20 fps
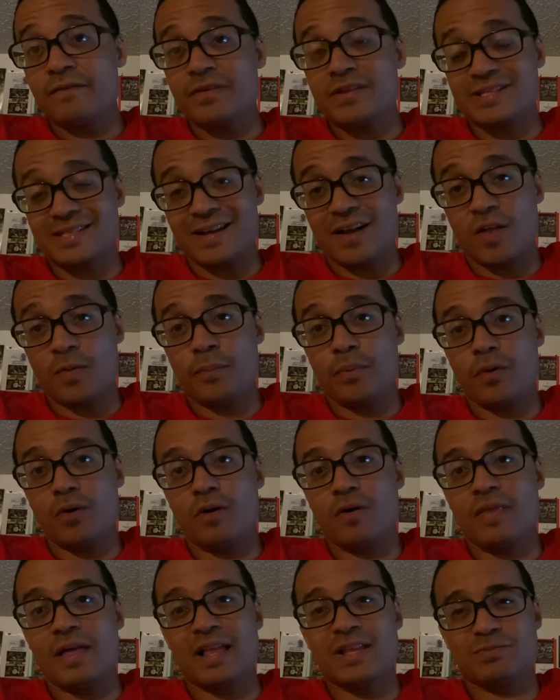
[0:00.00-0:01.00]
the
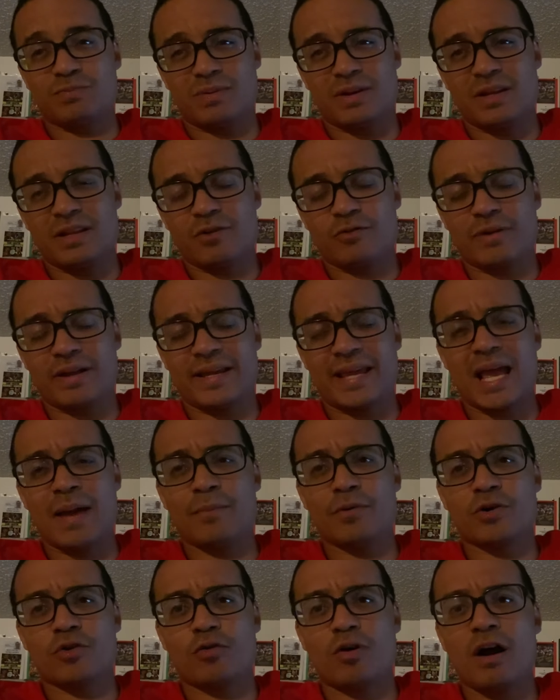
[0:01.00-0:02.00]
southpaw that's been in
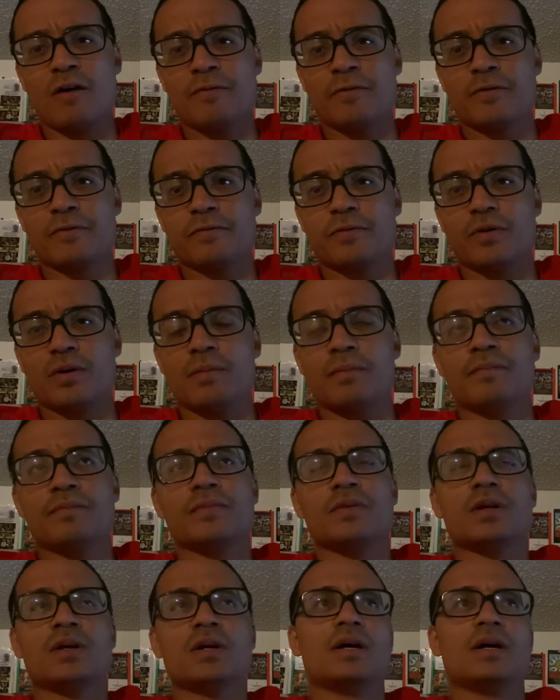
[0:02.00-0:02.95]
Campbell Crawford from